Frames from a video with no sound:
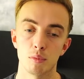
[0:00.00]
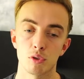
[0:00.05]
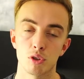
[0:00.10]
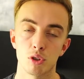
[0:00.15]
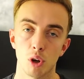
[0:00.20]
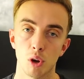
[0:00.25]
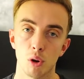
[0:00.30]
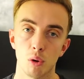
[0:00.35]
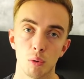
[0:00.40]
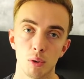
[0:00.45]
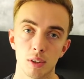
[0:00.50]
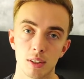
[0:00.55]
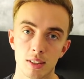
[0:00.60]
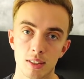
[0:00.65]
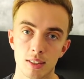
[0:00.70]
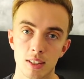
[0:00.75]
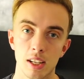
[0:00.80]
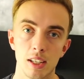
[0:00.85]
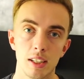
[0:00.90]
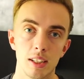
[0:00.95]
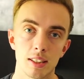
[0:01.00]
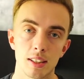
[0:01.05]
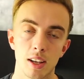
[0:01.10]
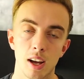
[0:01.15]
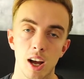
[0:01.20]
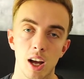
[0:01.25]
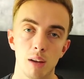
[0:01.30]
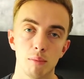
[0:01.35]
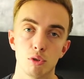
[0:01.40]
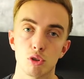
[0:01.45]
So take your
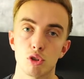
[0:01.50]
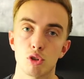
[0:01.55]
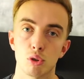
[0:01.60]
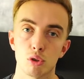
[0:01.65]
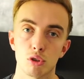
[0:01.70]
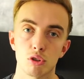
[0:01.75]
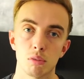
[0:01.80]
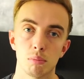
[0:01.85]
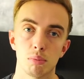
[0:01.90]
time, just trust the